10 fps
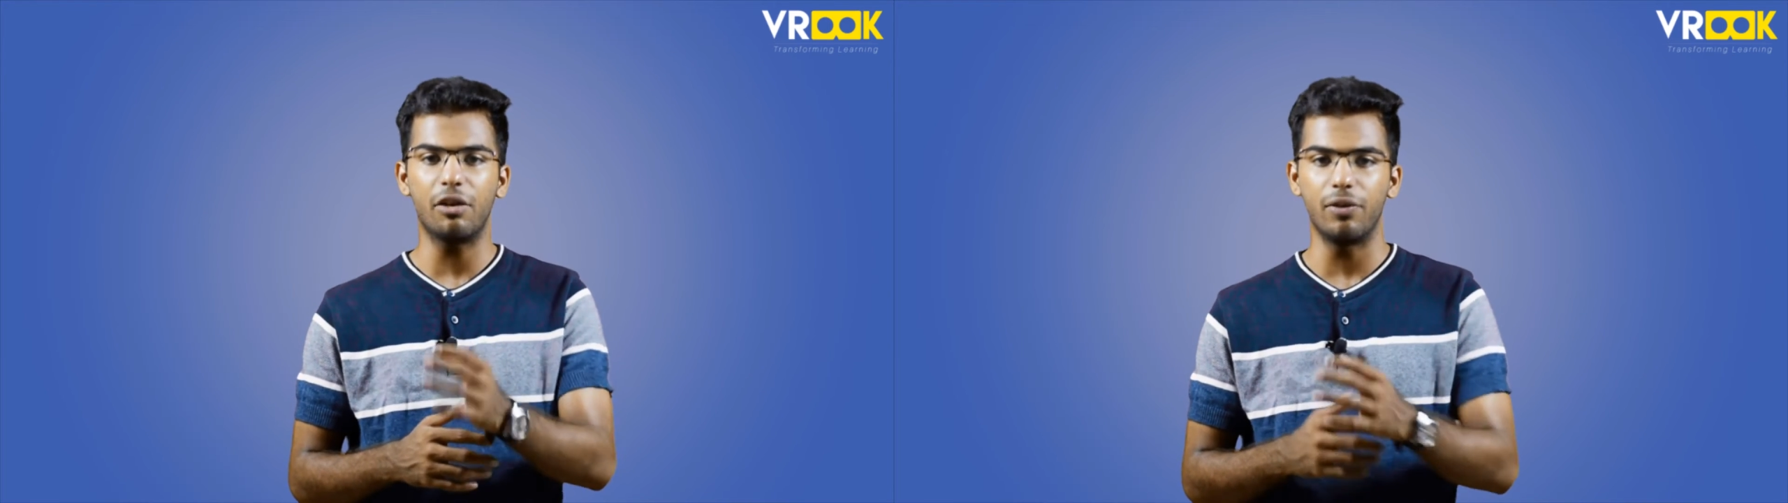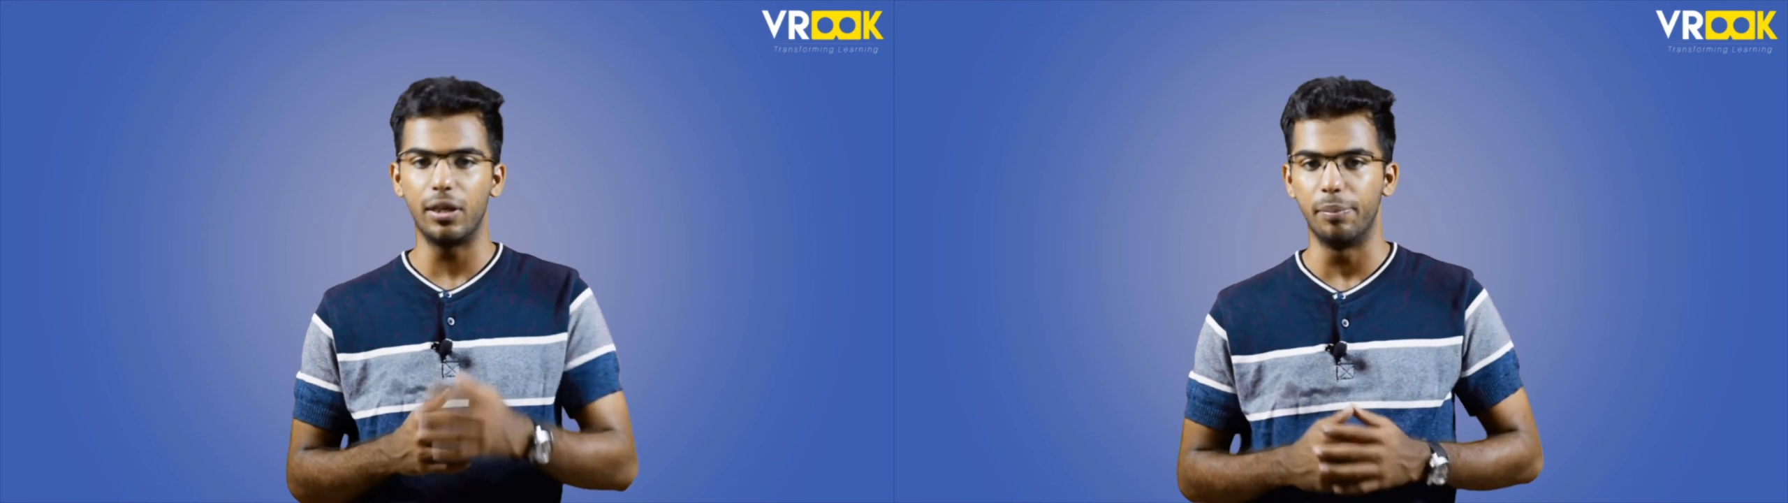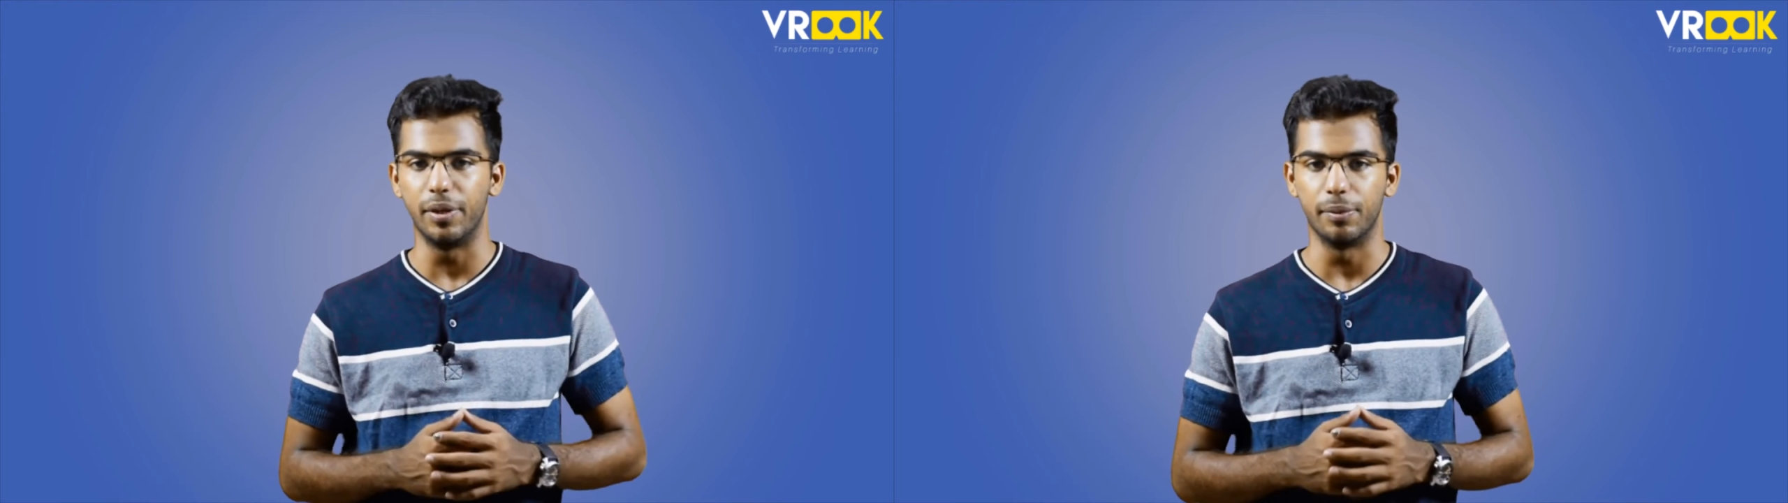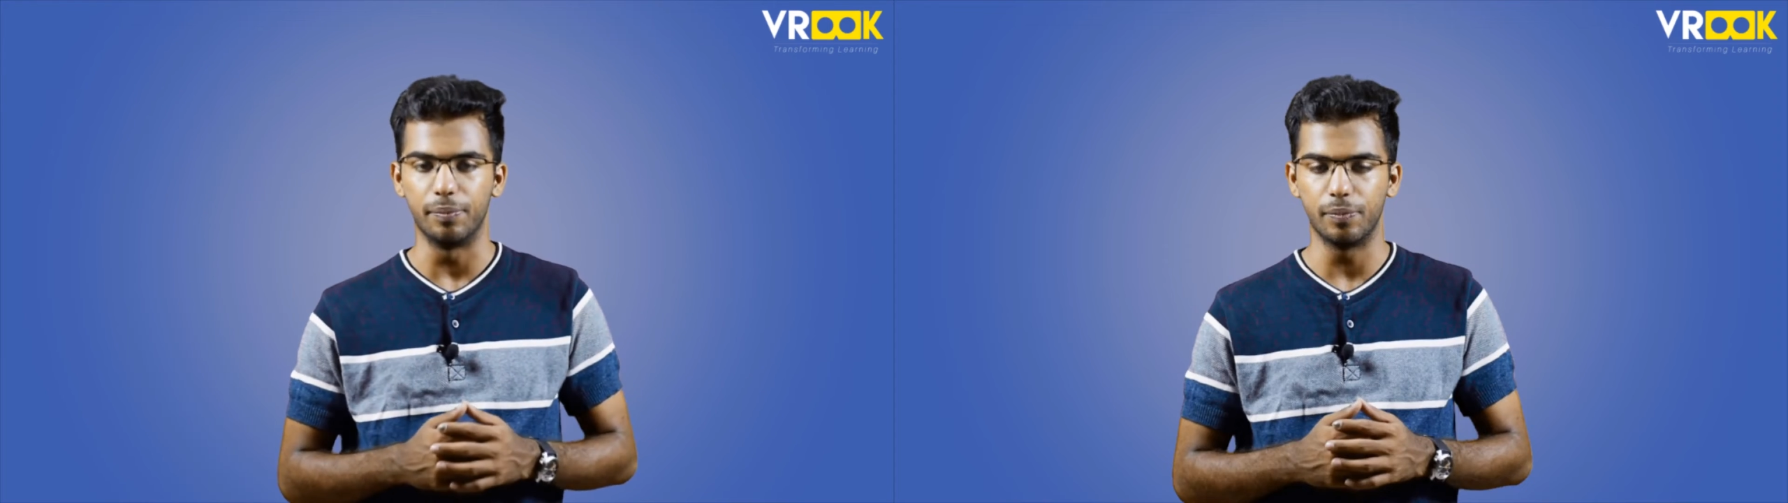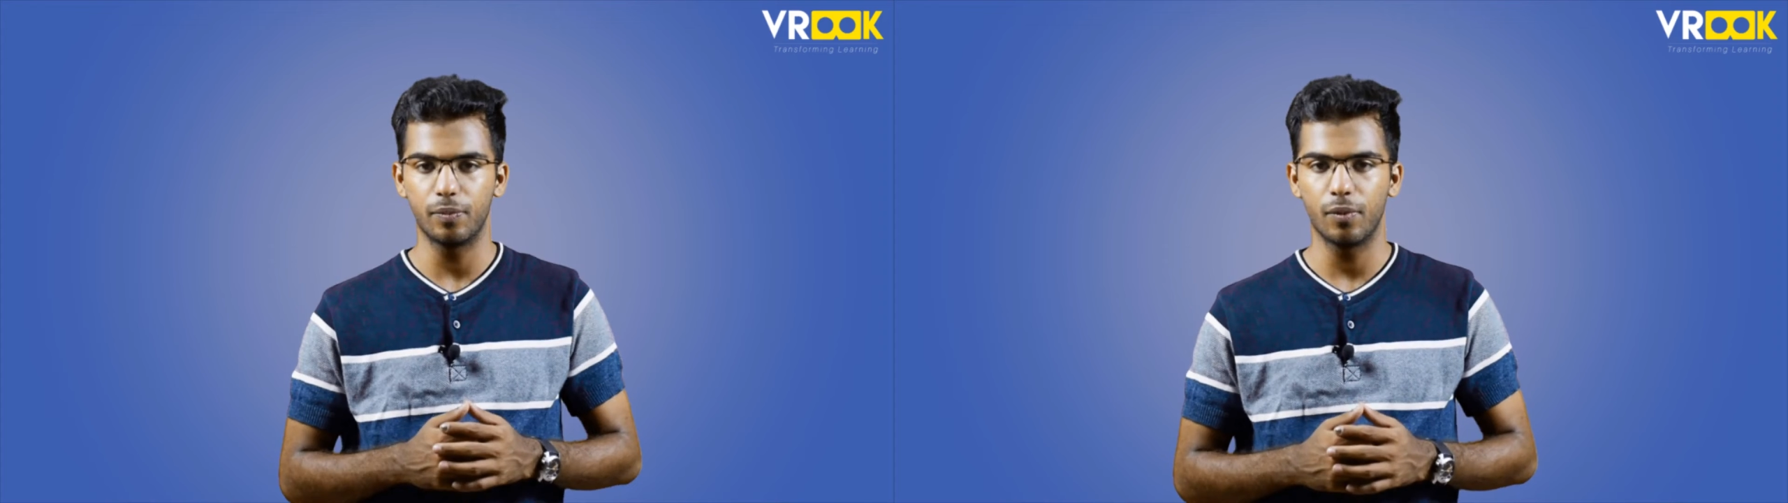
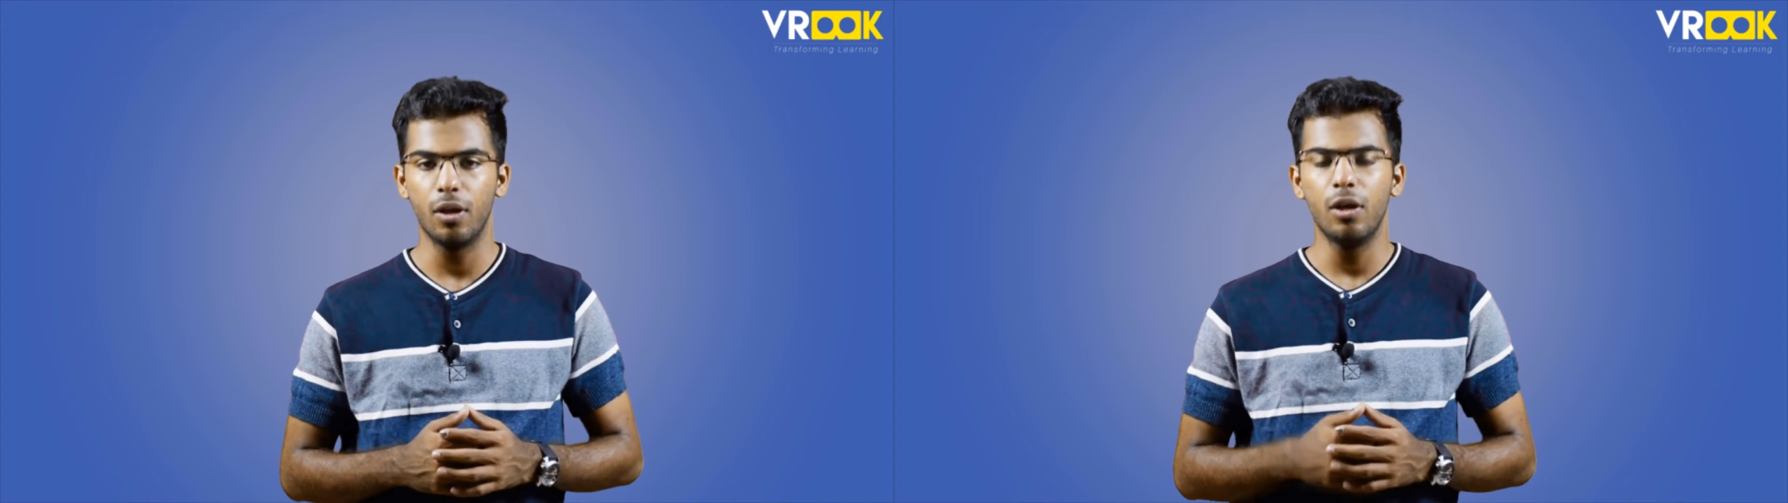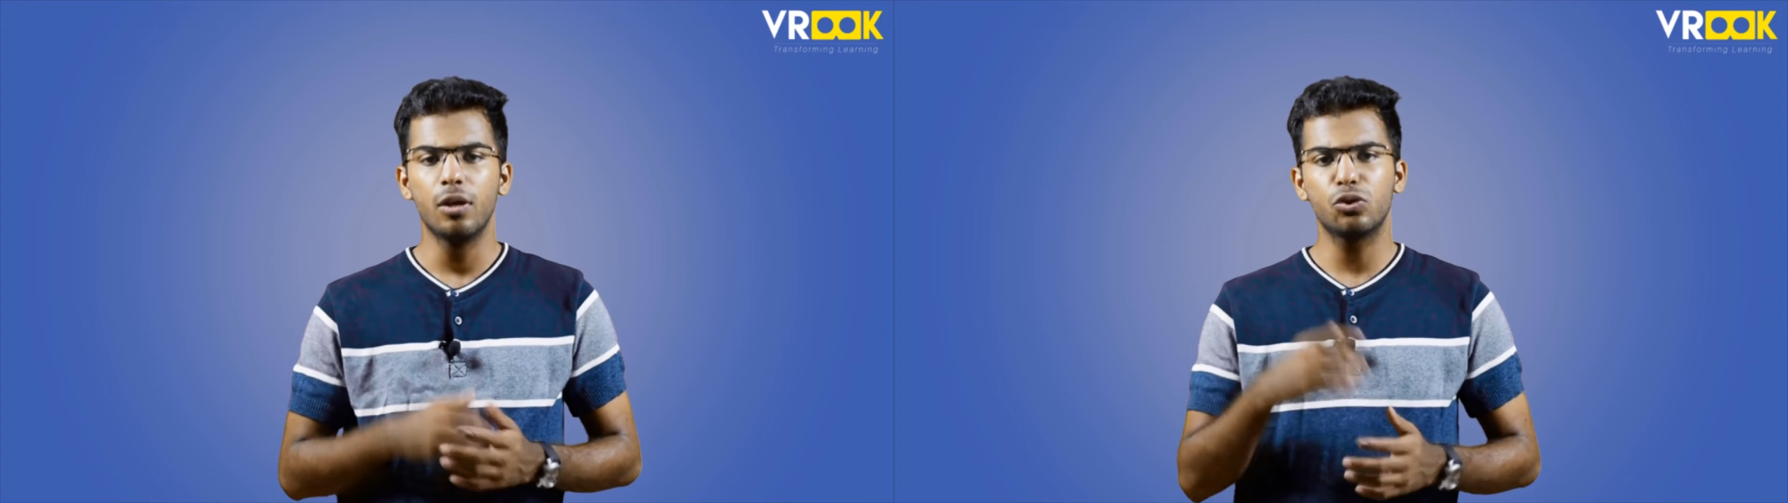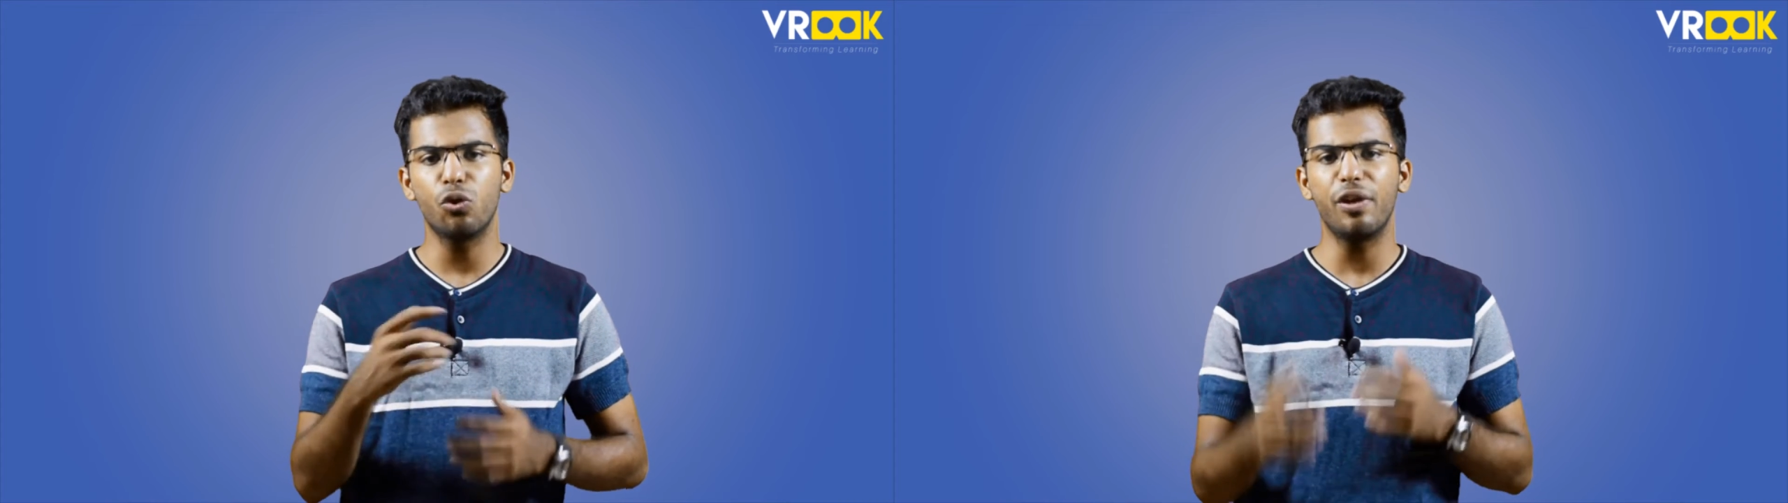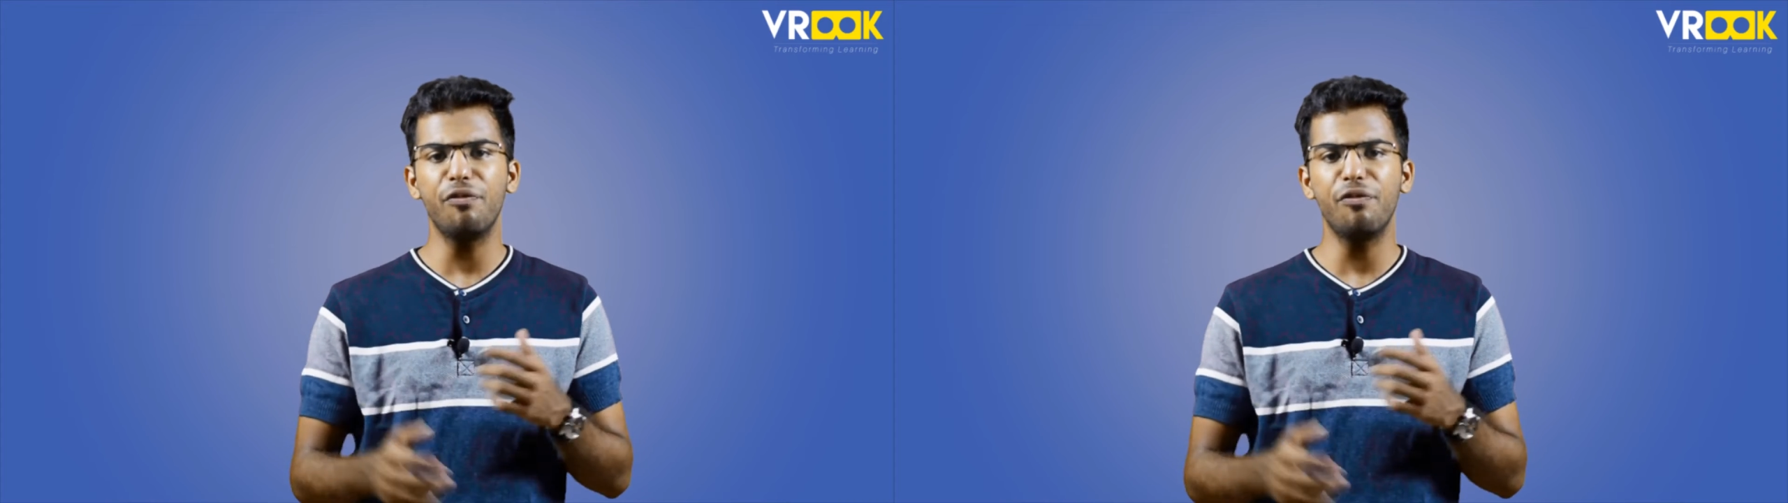equilibrium. So